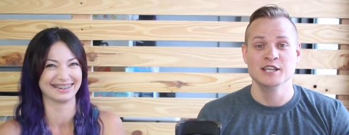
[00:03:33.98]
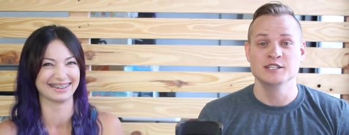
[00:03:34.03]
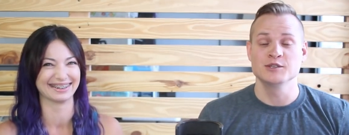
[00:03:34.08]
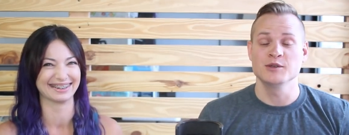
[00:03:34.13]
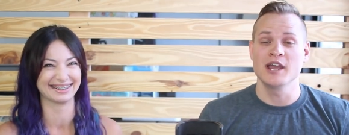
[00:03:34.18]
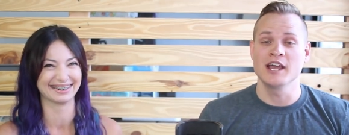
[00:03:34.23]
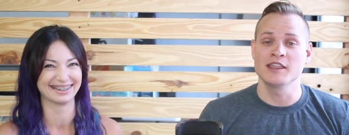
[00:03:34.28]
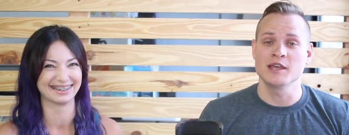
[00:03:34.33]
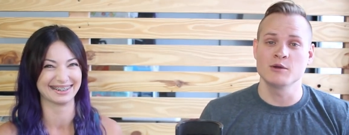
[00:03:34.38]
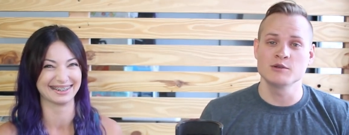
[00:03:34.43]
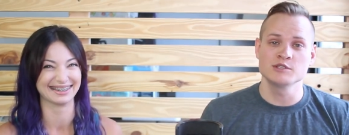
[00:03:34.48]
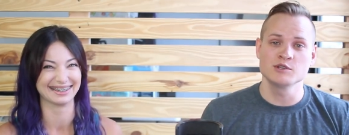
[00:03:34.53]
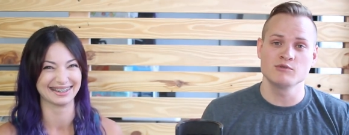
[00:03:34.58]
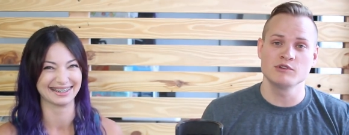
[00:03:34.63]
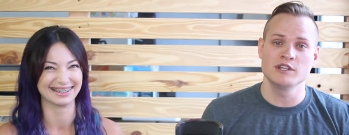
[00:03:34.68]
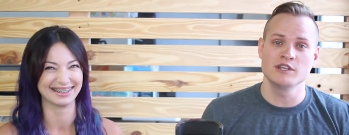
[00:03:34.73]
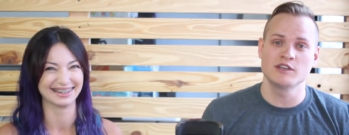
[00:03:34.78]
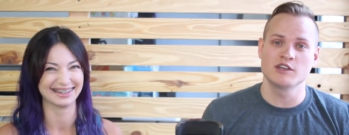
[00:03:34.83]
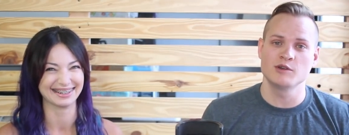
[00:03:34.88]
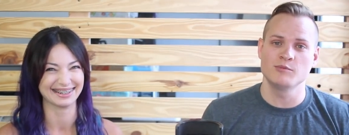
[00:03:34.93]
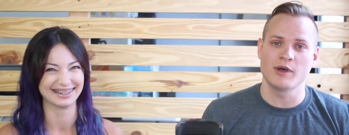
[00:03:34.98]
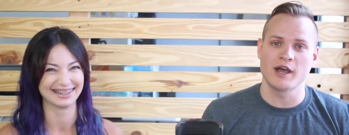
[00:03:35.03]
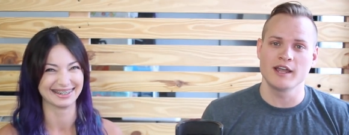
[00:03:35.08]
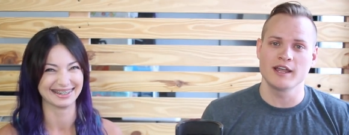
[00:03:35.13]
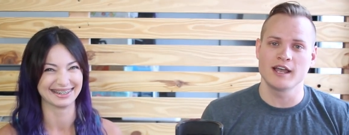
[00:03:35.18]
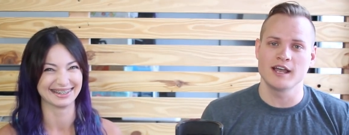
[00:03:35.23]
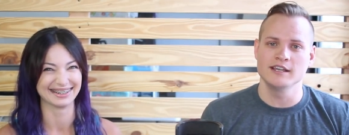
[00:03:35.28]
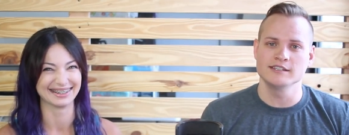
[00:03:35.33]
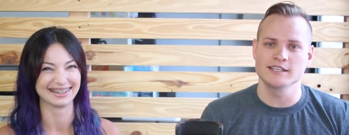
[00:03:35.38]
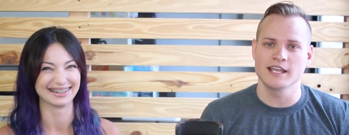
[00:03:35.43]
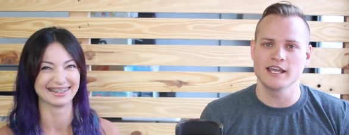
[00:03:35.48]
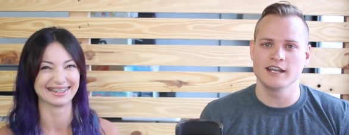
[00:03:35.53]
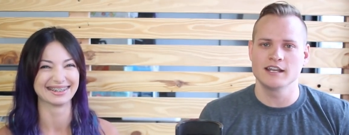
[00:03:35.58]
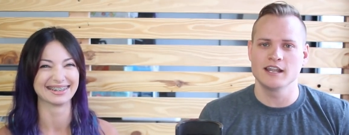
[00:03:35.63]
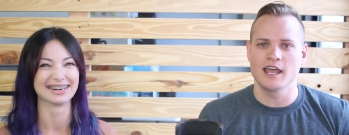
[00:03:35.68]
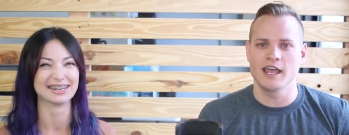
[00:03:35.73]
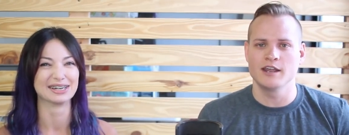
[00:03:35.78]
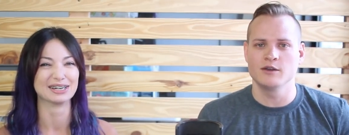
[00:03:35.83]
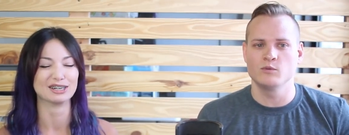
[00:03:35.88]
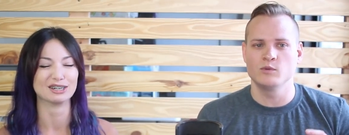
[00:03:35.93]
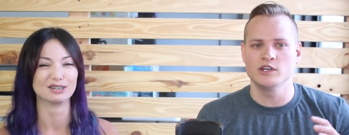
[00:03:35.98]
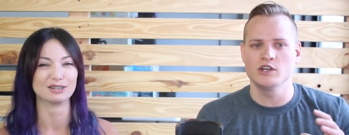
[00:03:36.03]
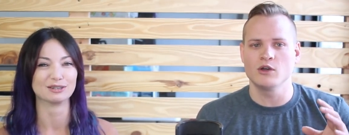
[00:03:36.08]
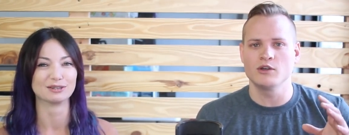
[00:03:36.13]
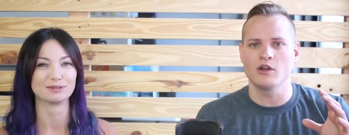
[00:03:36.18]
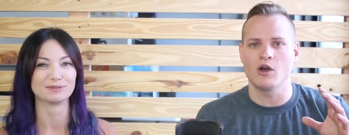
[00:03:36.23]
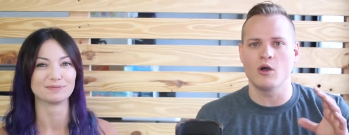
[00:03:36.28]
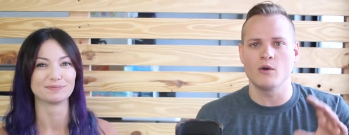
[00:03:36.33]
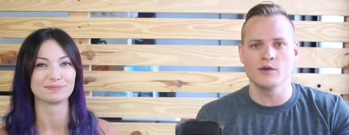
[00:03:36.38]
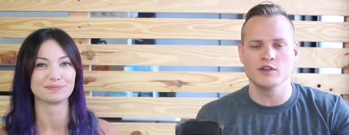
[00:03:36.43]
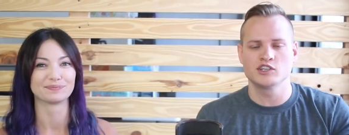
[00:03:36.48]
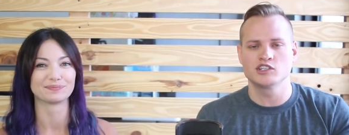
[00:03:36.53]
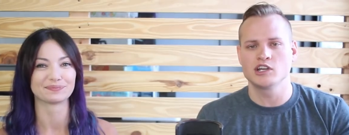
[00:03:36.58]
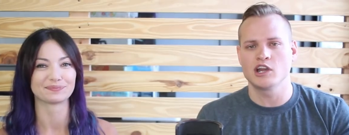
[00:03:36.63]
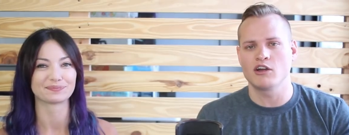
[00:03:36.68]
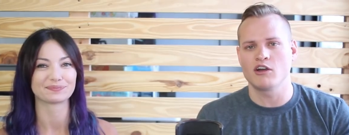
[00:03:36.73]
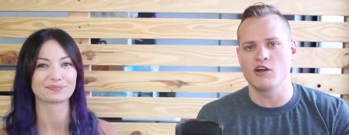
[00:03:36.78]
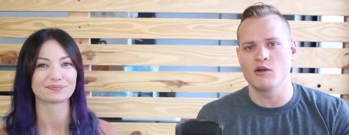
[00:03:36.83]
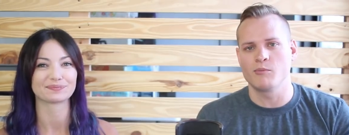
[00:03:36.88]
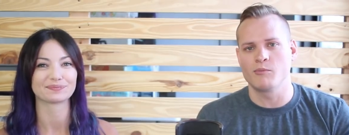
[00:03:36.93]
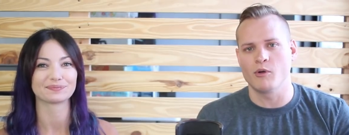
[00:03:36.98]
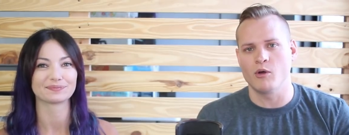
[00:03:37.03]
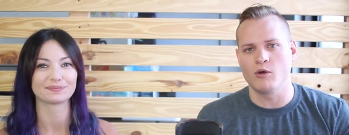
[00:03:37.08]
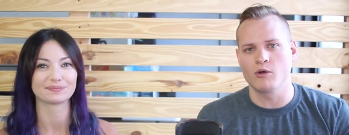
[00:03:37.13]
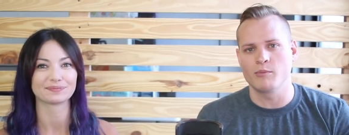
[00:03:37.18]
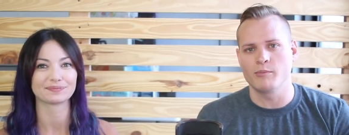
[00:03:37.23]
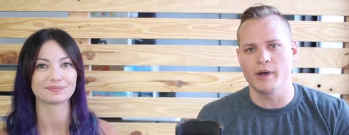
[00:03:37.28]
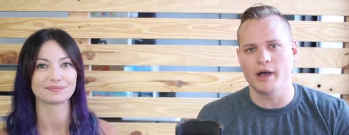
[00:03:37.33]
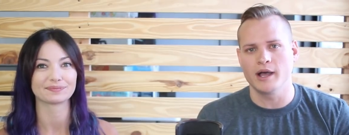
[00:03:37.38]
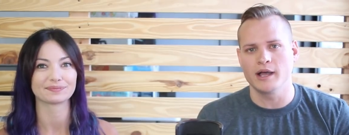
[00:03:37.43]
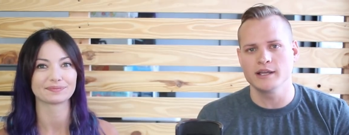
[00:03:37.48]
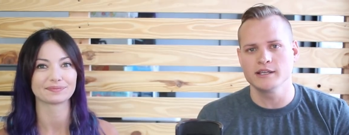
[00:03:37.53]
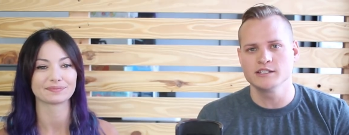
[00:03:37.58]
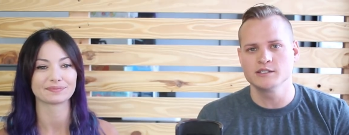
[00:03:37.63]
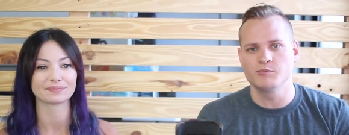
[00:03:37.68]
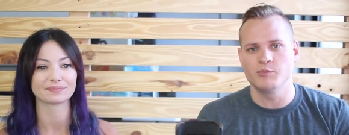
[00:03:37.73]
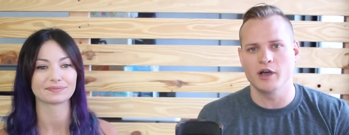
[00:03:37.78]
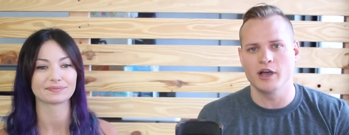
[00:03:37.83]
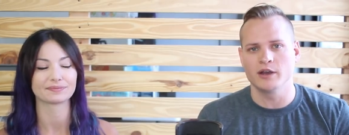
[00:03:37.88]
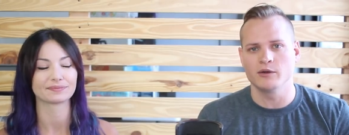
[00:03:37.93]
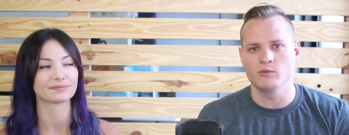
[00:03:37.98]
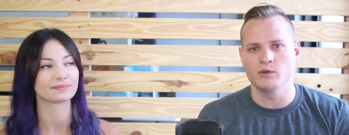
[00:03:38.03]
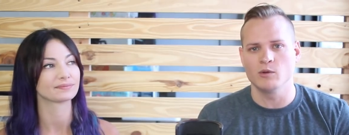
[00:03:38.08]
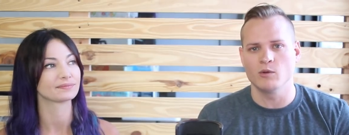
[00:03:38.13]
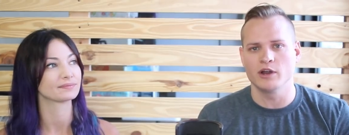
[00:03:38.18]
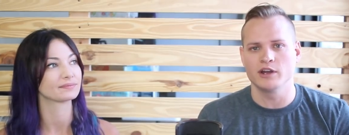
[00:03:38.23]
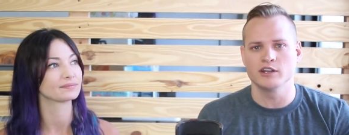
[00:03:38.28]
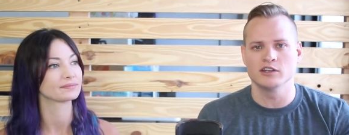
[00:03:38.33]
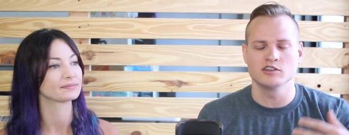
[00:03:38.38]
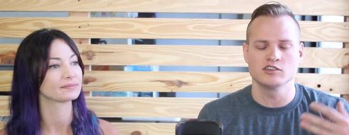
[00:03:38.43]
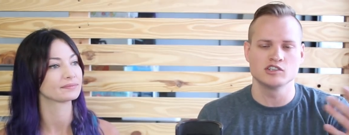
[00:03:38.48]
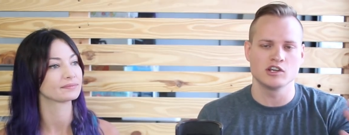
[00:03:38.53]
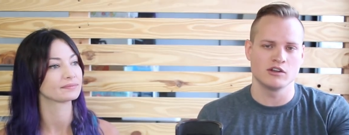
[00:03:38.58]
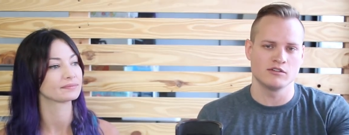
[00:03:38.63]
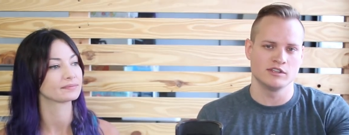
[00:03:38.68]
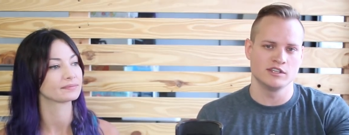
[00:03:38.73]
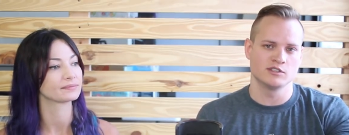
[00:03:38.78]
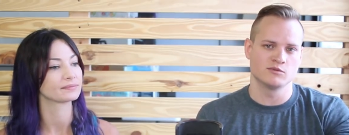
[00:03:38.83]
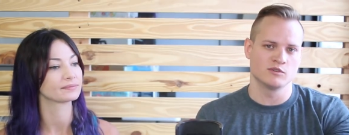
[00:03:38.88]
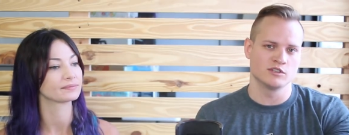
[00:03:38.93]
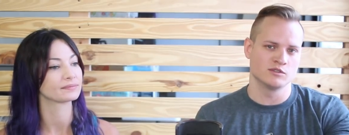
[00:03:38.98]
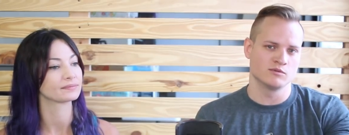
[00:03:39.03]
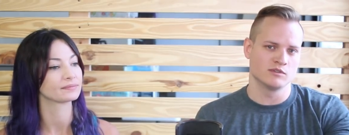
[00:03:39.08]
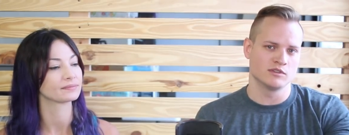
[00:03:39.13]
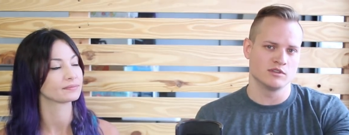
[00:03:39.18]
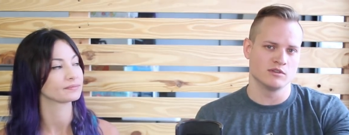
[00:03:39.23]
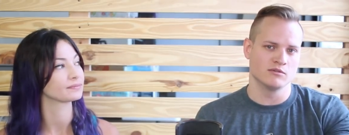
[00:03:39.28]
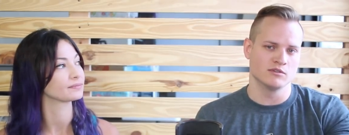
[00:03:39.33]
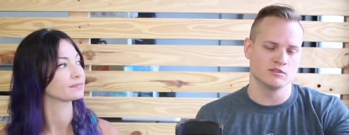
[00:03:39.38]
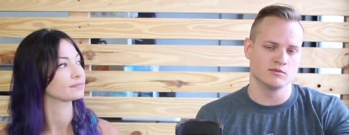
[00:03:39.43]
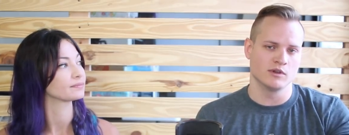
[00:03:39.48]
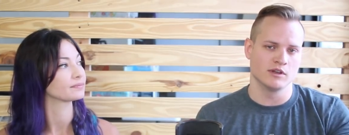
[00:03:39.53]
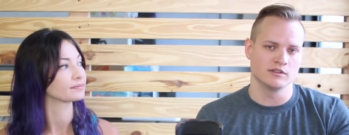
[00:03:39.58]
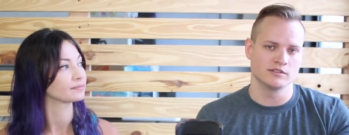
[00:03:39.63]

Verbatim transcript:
Speaker 1: so yeah, that was a really good buy, guys. And and we don't always share our bulk buys, but we wanted to share these ones with you as well.